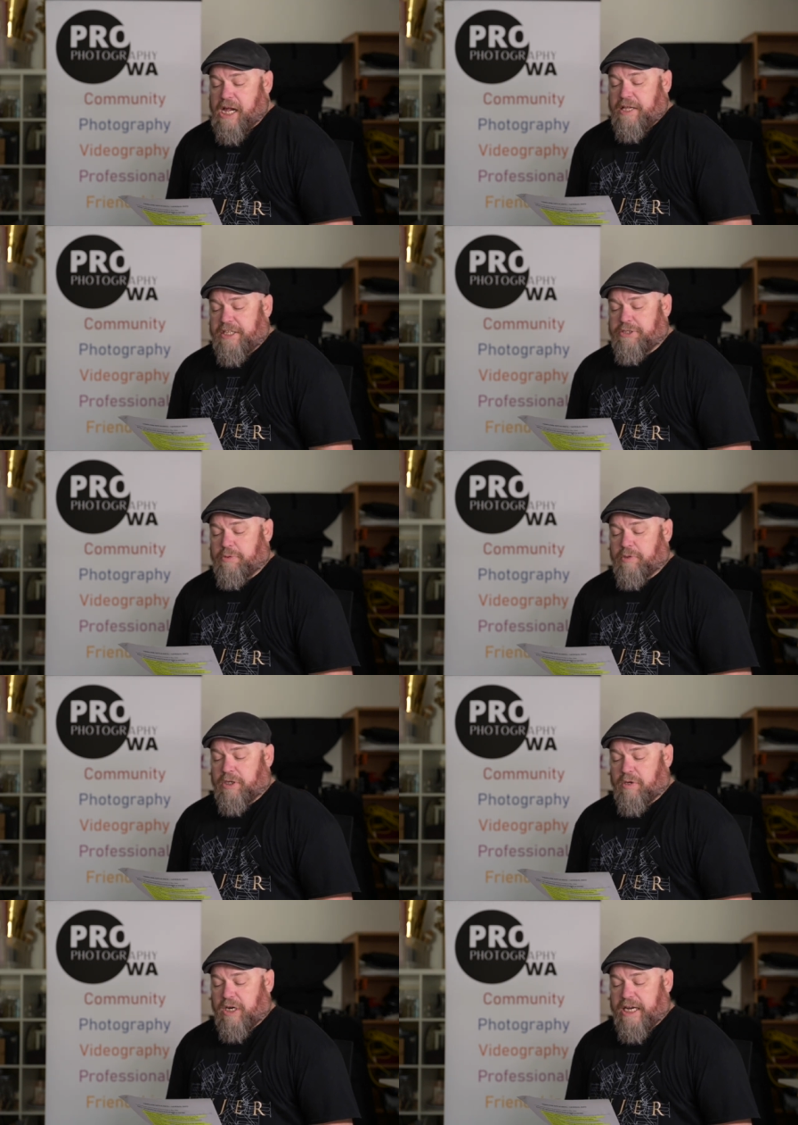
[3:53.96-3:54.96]
This will
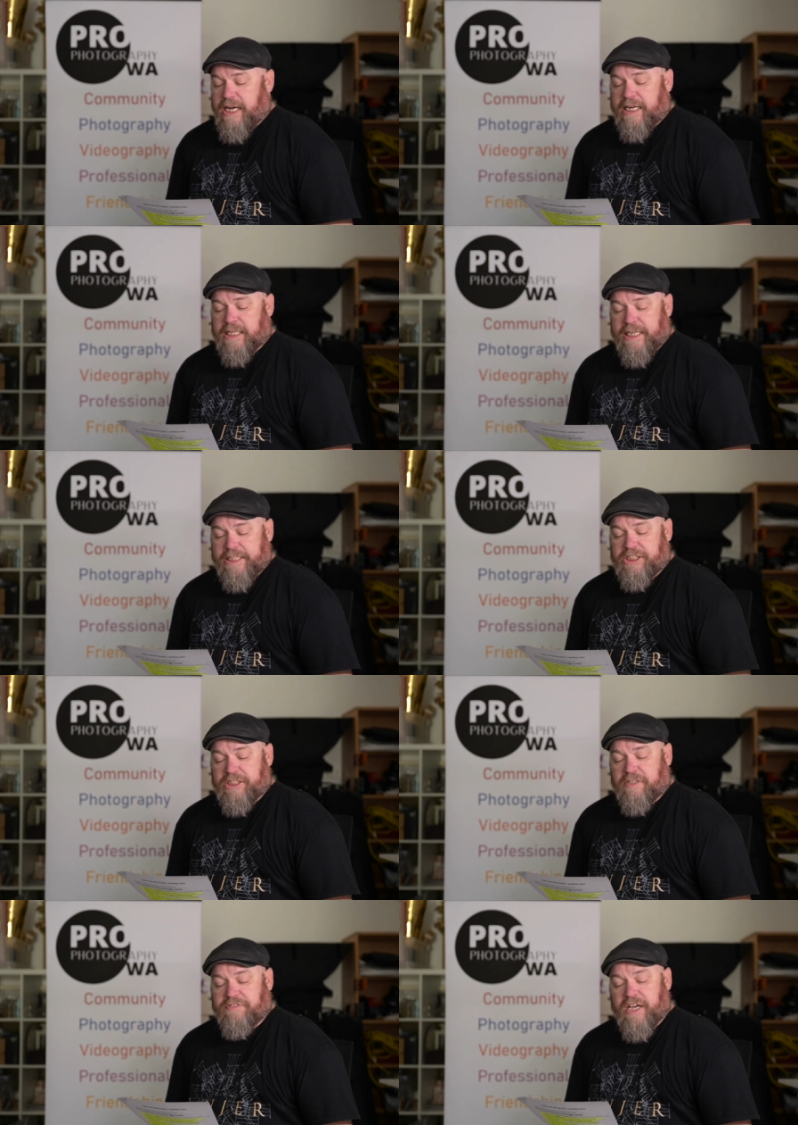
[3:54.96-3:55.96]
require a collection
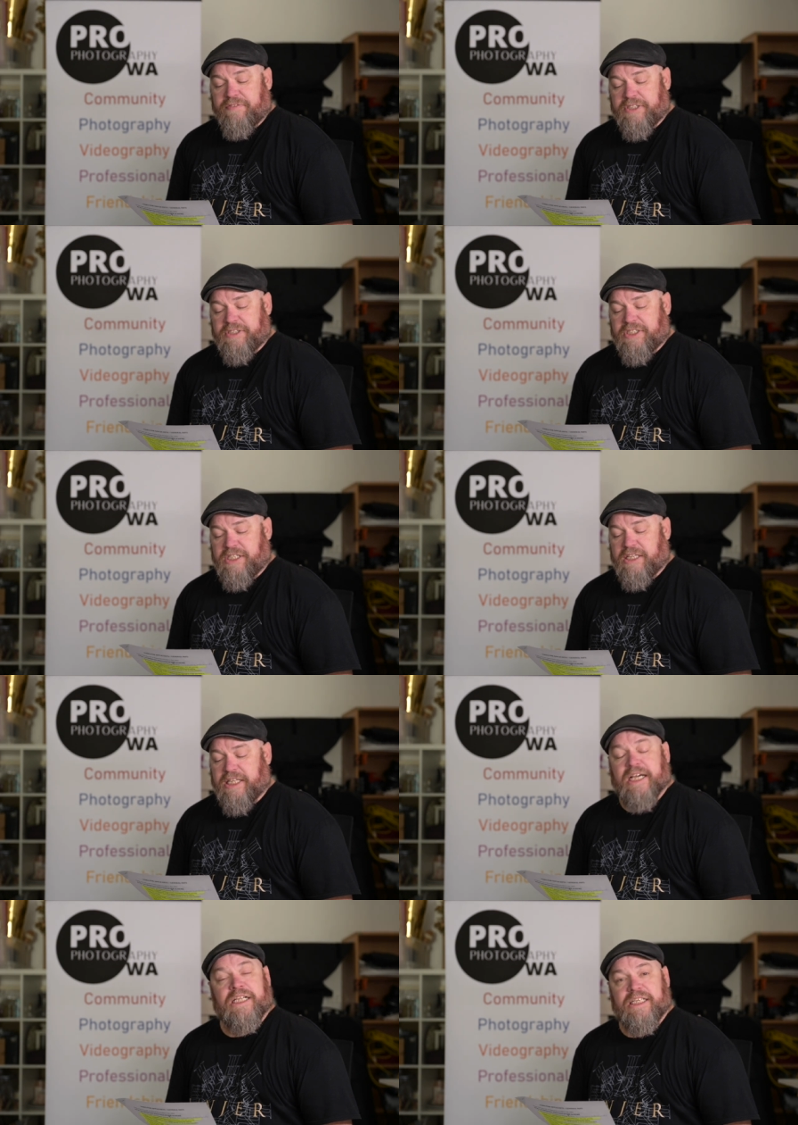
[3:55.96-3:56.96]
of evidence
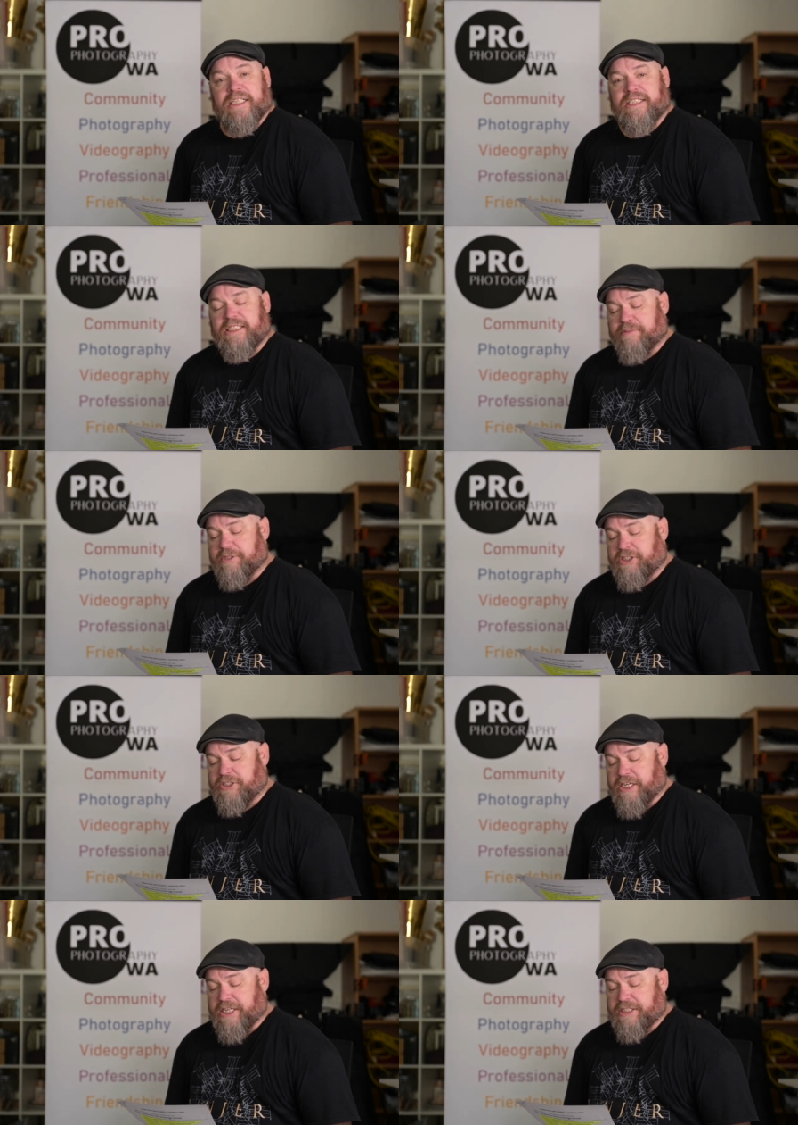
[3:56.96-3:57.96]
that clearly
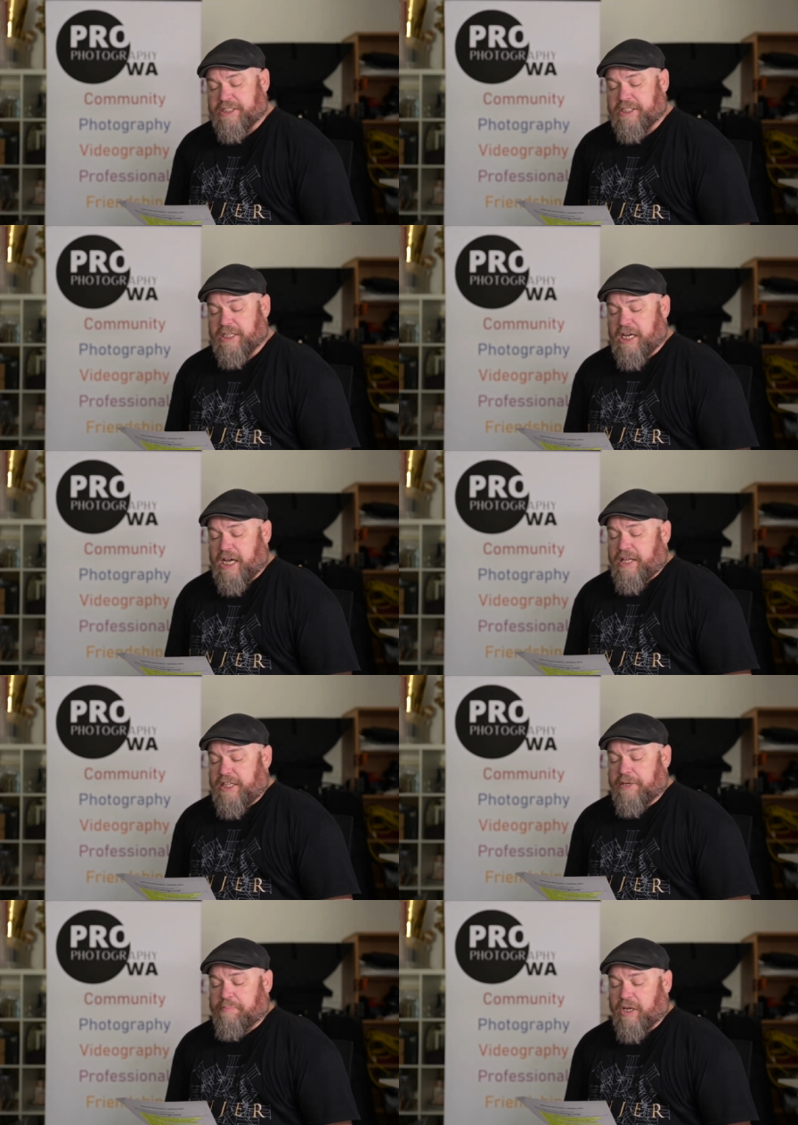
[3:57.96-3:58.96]
demonstrates
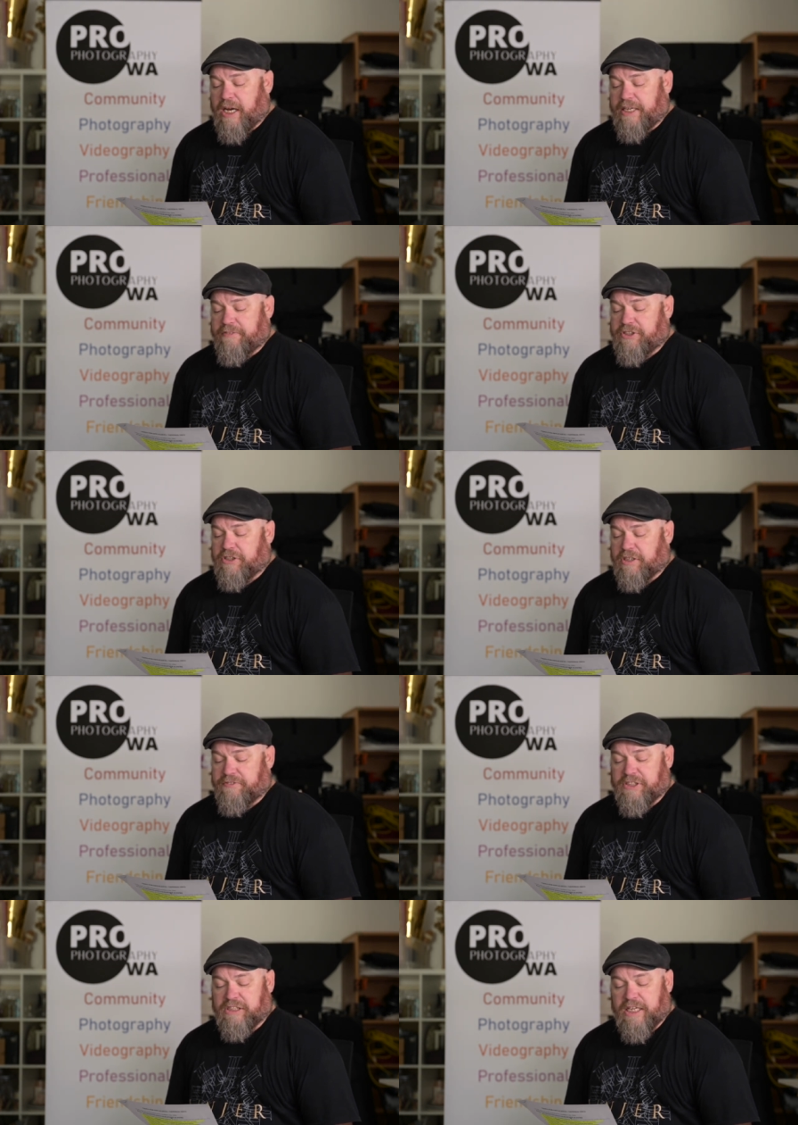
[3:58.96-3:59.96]
the applying
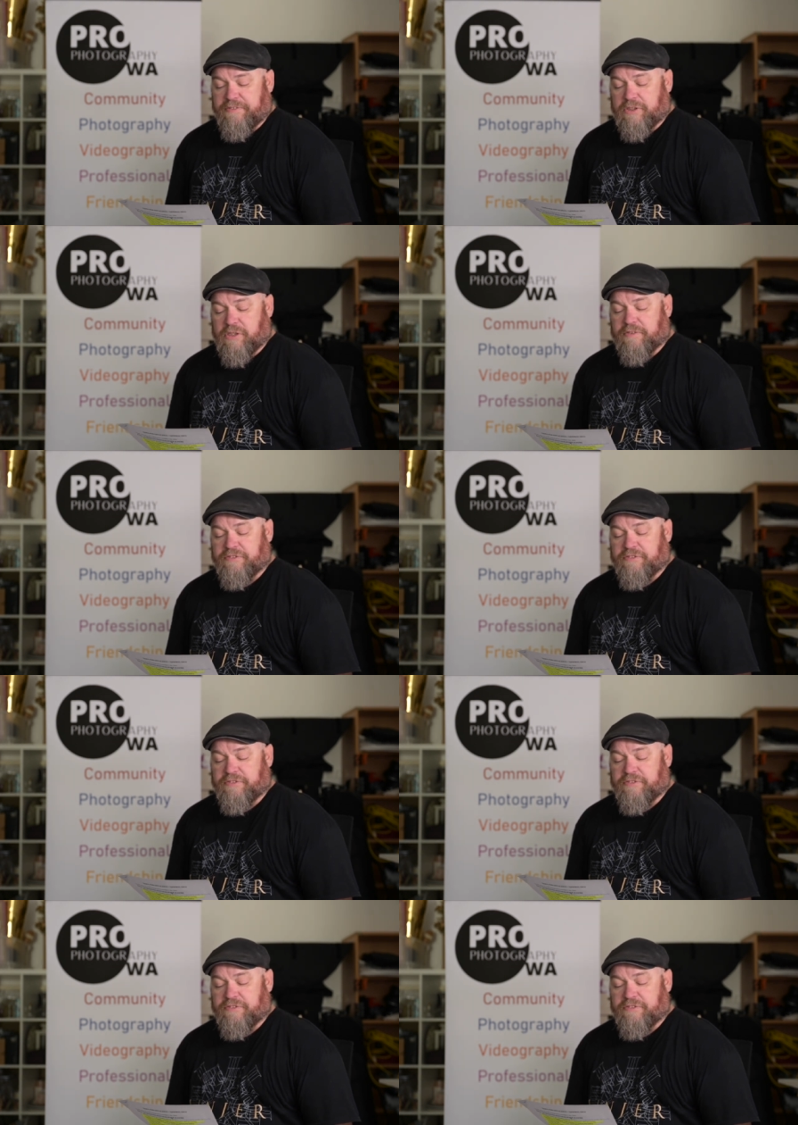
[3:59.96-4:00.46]
photographer's level of